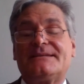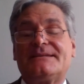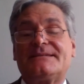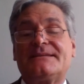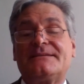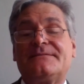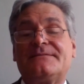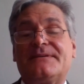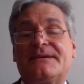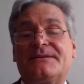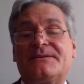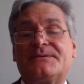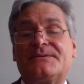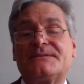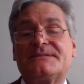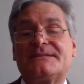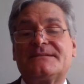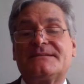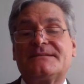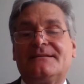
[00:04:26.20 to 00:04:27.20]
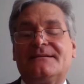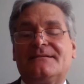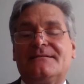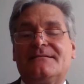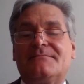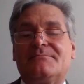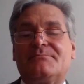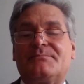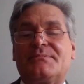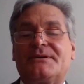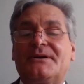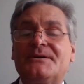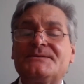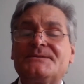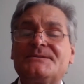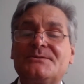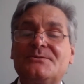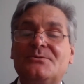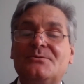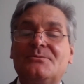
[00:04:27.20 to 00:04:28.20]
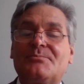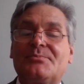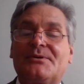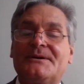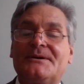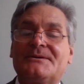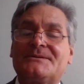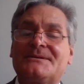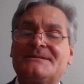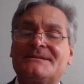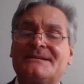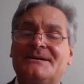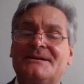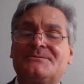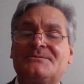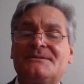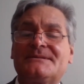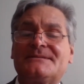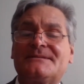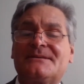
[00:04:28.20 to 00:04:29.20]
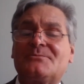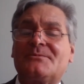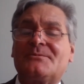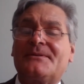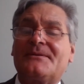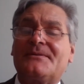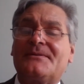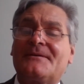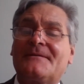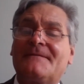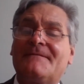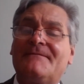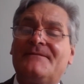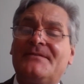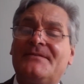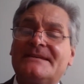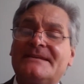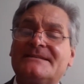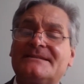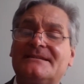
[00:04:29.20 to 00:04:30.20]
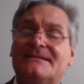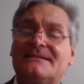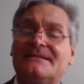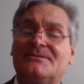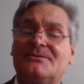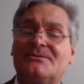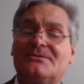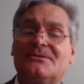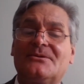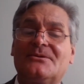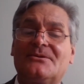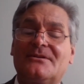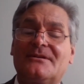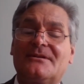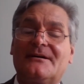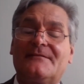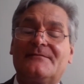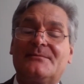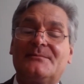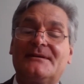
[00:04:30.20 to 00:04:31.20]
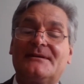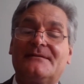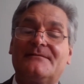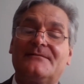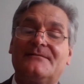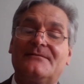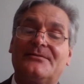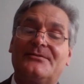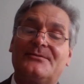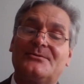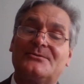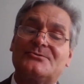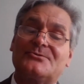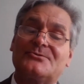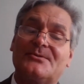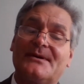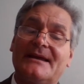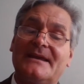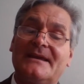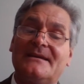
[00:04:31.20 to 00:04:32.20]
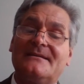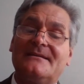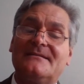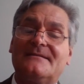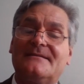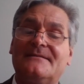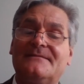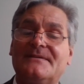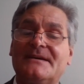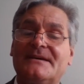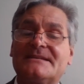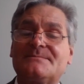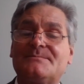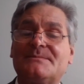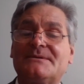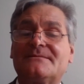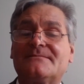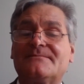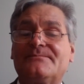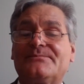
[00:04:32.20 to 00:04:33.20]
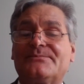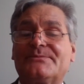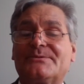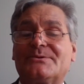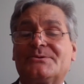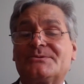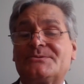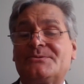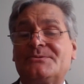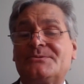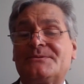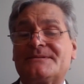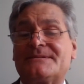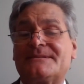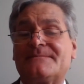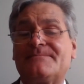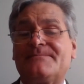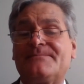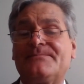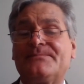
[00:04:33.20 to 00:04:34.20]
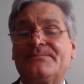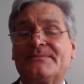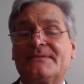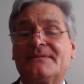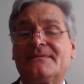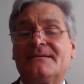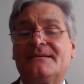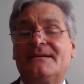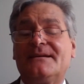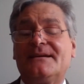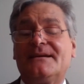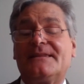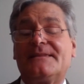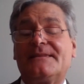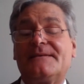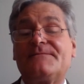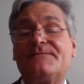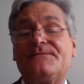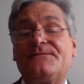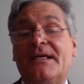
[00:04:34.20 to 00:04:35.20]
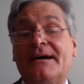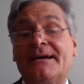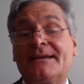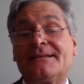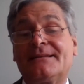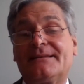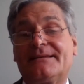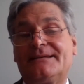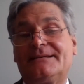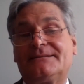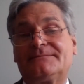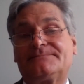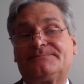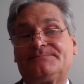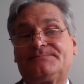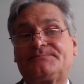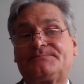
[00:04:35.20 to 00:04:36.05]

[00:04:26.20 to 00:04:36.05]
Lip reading: as innovators, but also prioritize countries on whether they're invested in your local government through trade, investment, or tourism. And finally,